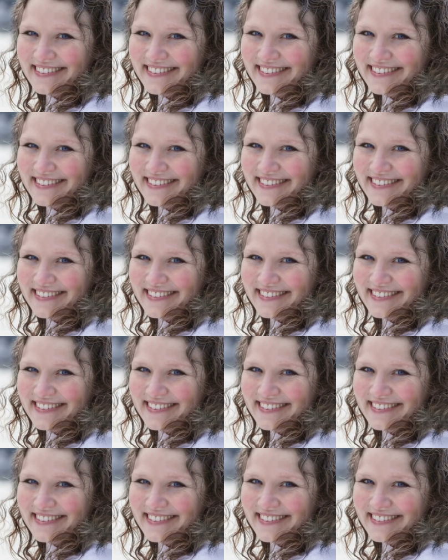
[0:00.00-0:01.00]

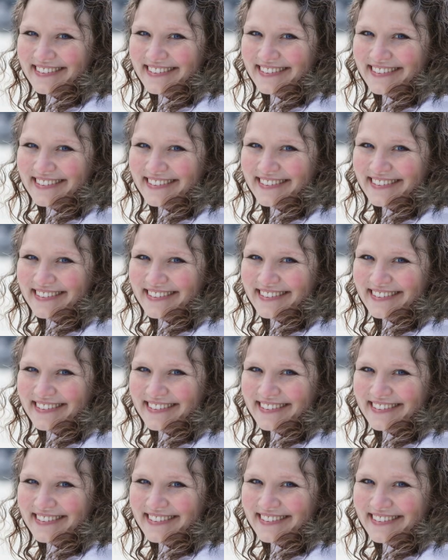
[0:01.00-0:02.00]

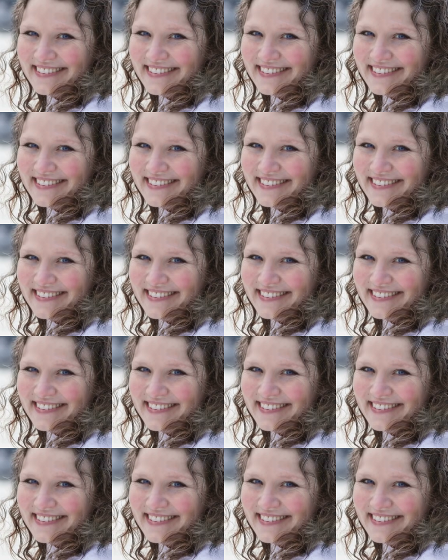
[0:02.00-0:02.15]
[no speech]